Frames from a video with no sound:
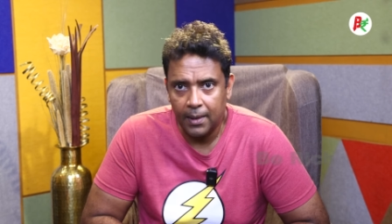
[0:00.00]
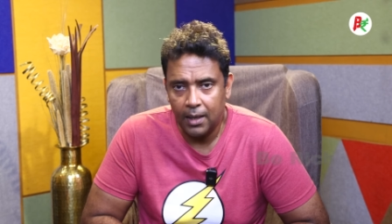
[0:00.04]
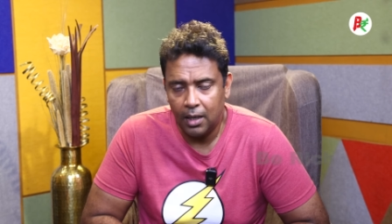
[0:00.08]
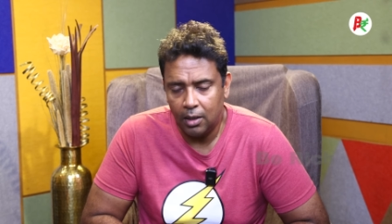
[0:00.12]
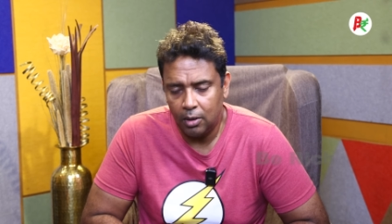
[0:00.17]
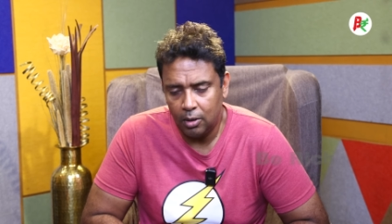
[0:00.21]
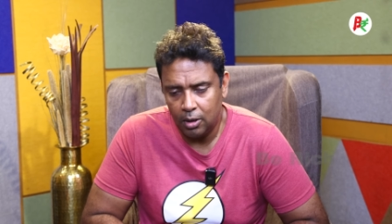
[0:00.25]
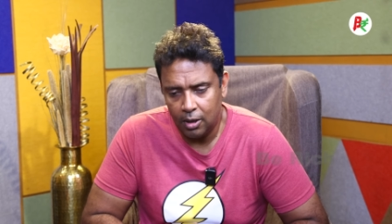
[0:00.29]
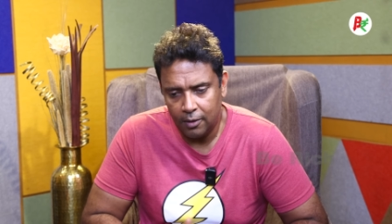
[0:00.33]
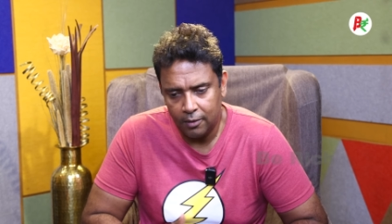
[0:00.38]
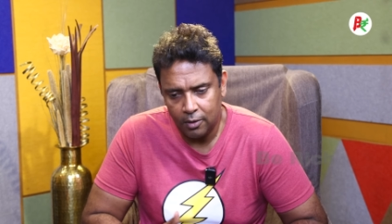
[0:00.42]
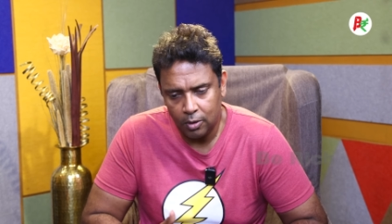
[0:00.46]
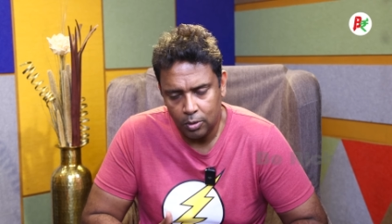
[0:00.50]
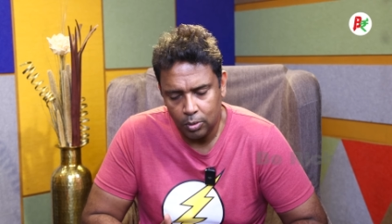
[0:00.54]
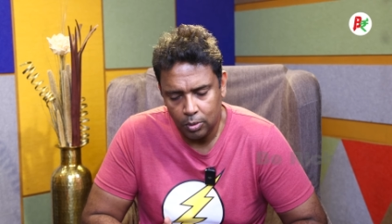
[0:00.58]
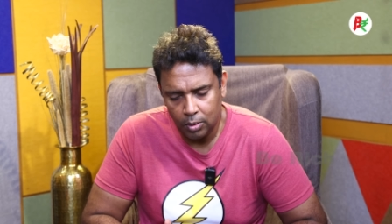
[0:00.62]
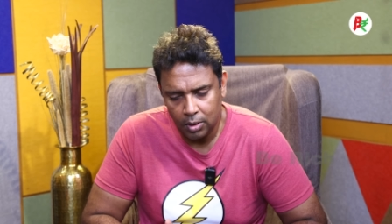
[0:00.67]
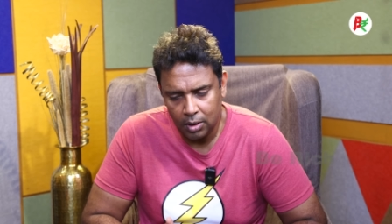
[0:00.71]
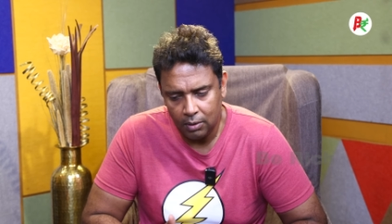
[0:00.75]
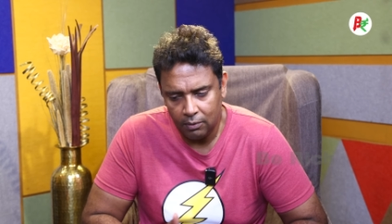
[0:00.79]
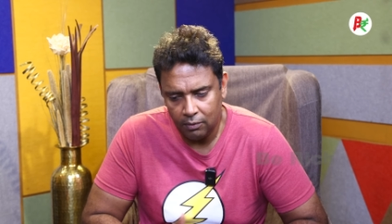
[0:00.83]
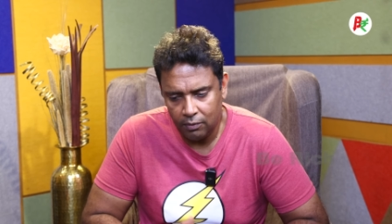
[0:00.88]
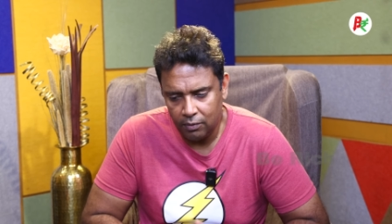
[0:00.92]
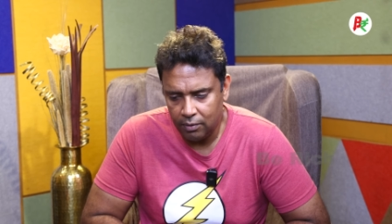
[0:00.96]
and you'll have to do
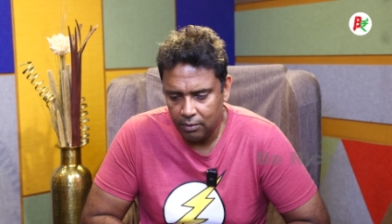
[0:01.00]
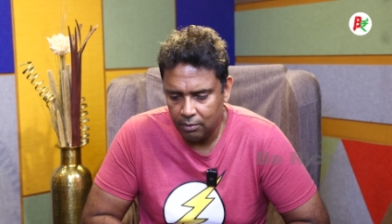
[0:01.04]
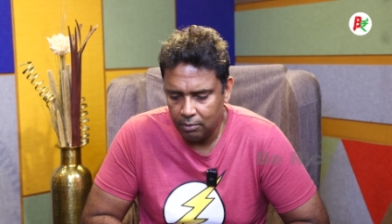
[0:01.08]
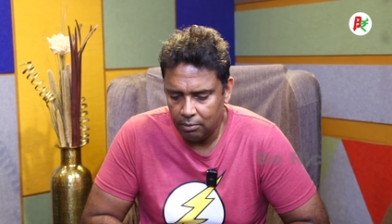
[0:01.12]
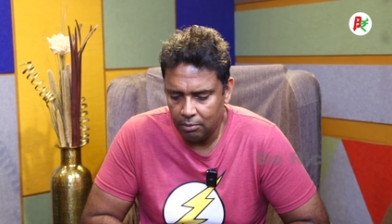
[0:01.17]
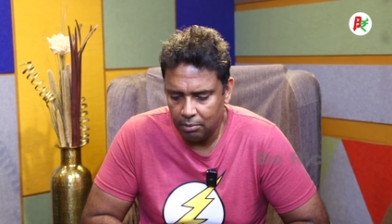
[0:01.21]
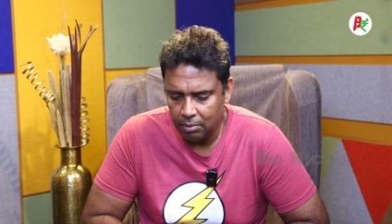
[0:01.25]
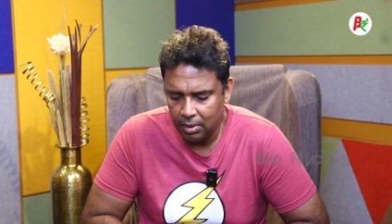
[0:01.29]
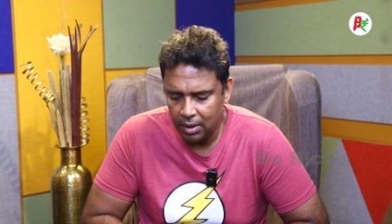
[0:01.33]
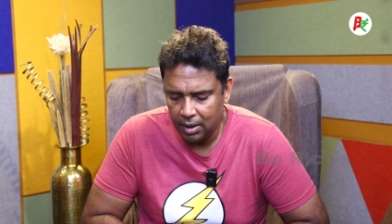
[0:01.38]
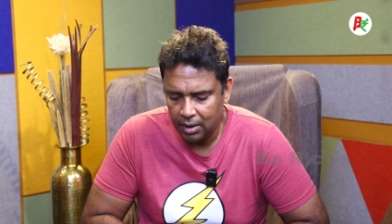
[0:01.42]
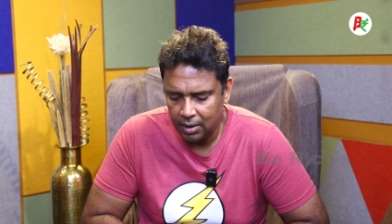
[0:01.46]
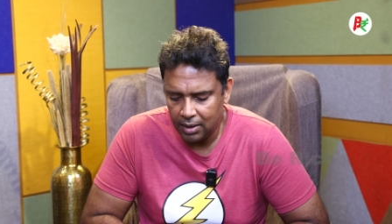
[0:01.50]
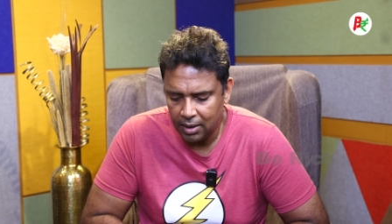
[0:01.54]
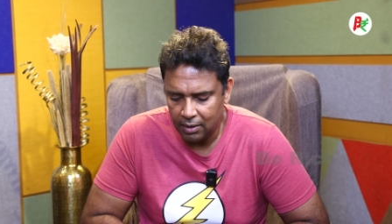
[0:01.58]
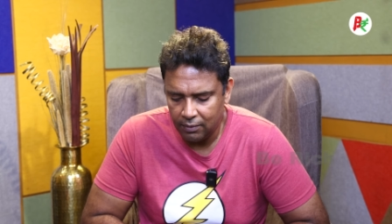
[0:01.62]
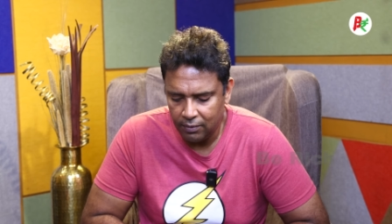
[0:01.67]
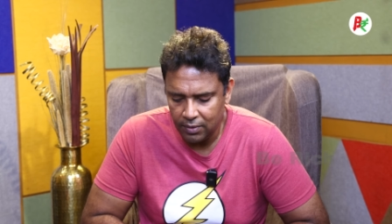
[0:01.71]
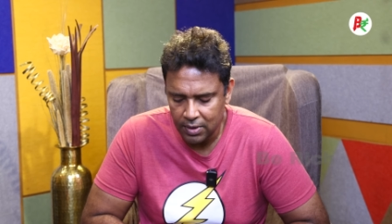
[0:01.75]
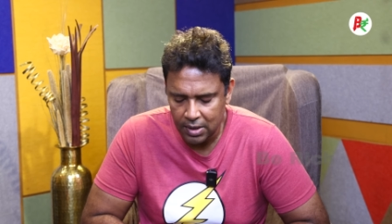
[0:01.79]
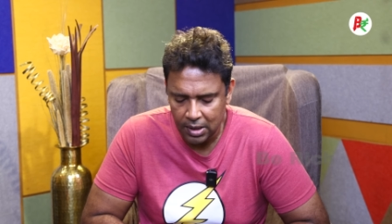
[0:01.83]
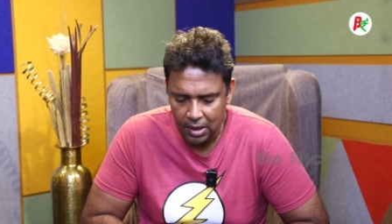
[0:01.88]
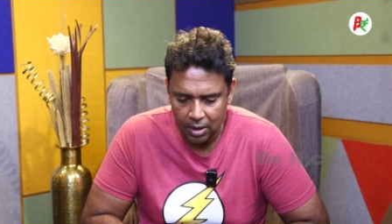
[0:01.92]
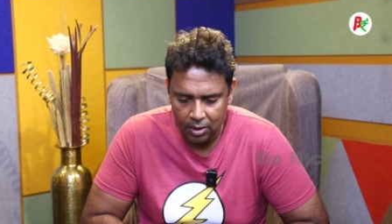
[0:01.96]
it in being there
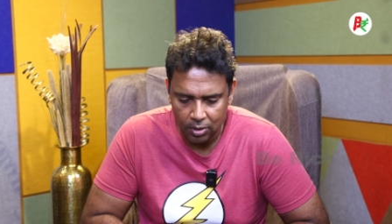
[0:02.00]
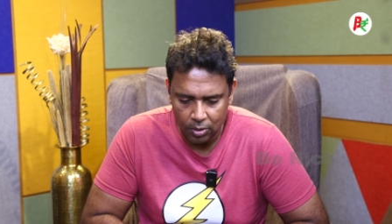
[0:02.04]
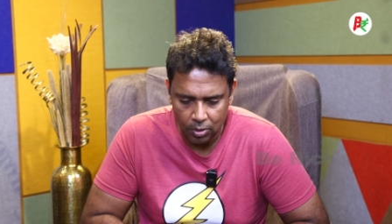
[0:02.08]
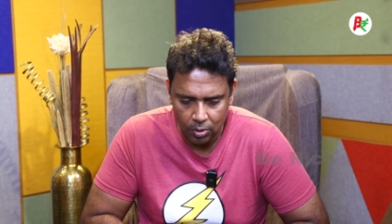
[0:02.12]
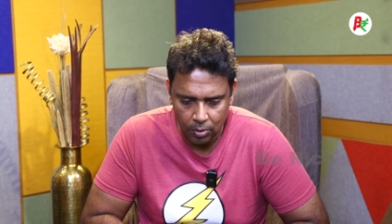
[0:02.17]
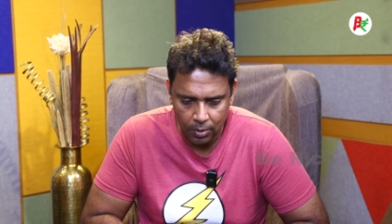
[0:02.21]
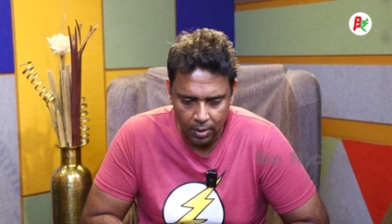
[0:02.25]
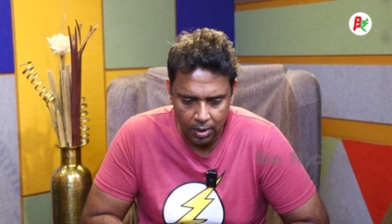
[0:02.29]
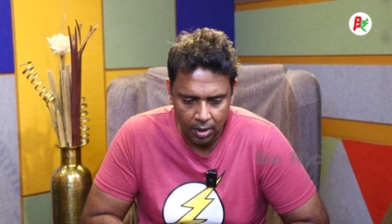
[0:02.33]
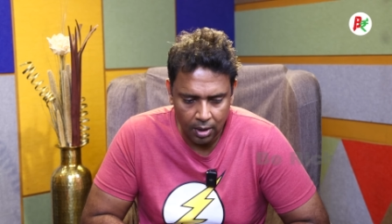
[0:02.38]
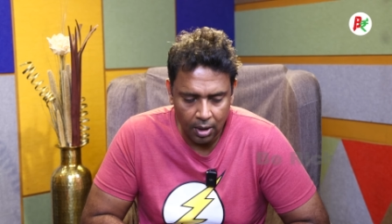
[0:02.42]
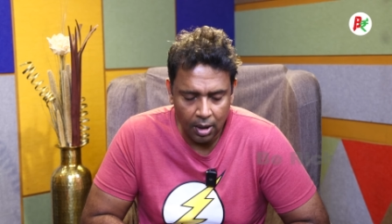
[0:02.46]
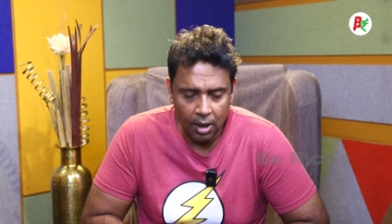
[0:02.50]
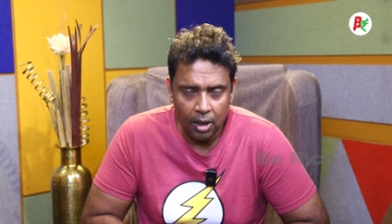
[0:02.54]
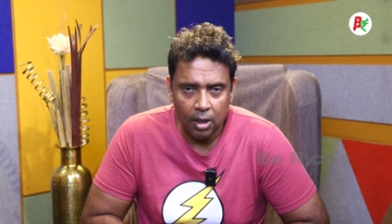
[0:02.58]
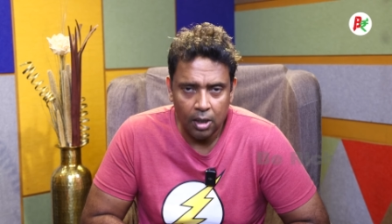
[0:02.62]
physically to do it.